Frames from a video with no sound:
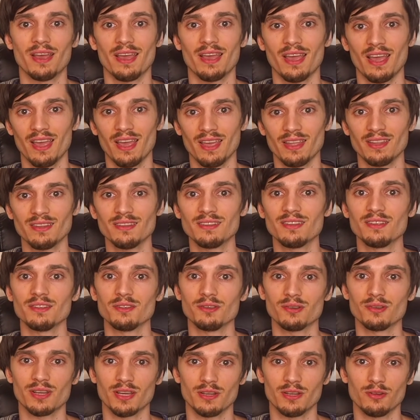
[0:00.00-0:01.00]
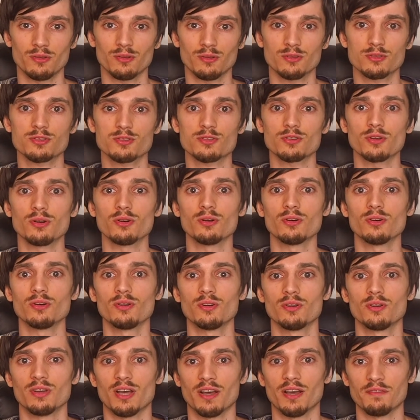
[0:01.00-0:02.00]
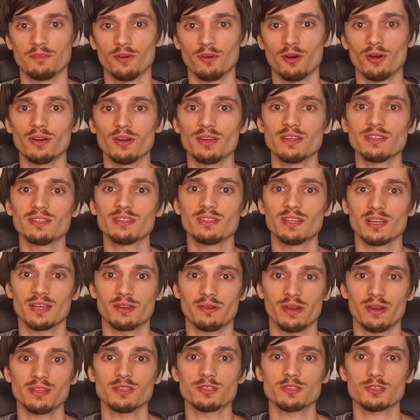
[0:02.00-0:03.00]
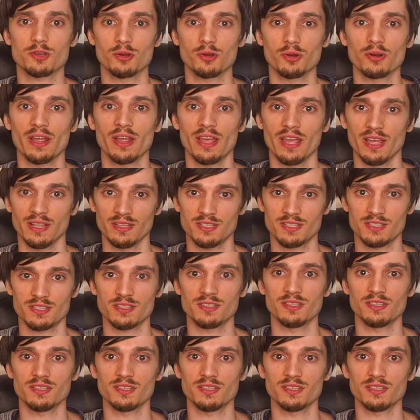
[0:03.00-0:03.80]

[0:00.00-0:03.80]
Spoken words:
and you can also avoid the credit score hits